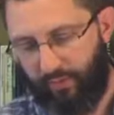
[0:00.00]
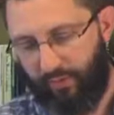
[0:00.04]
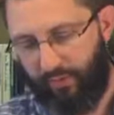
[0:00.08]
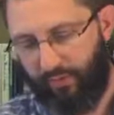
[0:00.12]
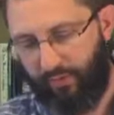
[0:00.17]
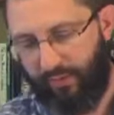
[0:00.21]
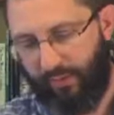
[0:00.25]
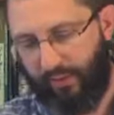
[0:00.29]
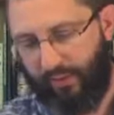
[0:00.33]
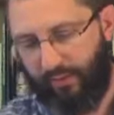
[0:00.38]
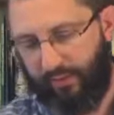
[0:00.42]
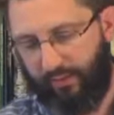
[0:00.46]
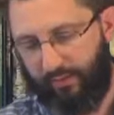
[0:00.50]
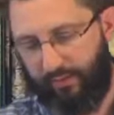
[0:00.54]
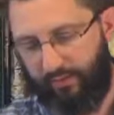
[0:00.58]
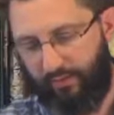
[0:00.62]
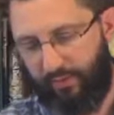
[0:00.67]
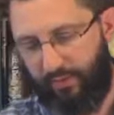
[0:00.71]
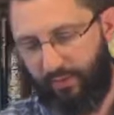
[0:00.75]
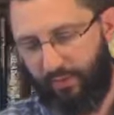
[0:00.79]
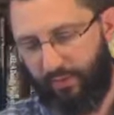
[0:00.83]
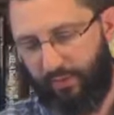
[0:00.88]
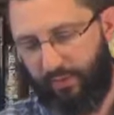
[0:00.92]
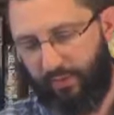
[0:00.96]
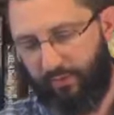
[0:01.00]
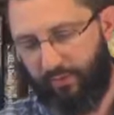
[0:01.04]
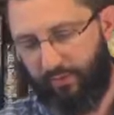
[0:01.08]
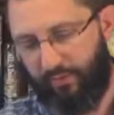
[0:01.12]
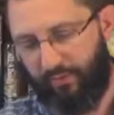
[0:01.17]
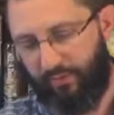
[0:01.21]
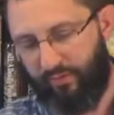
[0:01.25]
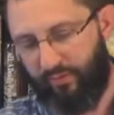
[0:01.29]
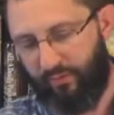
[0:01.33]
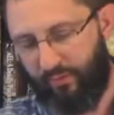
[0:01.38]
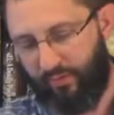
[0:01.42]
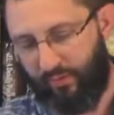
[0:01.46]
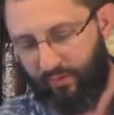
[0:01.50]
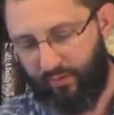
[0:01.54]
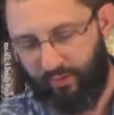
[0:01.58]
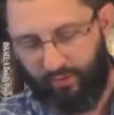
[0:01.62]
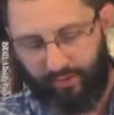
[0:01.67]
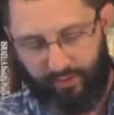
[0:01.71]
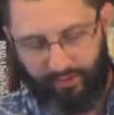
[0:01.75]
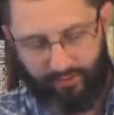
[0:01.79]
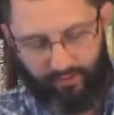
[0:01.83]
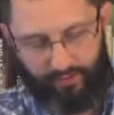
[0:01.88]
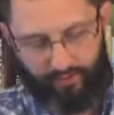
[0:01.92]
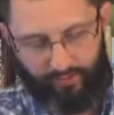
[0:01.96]
I'm going to read, most people are familiar
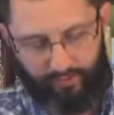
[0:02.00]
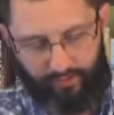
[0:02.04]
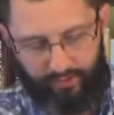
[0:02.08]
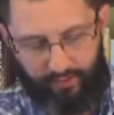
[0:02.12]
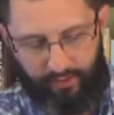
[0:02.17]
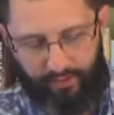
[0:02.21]
with.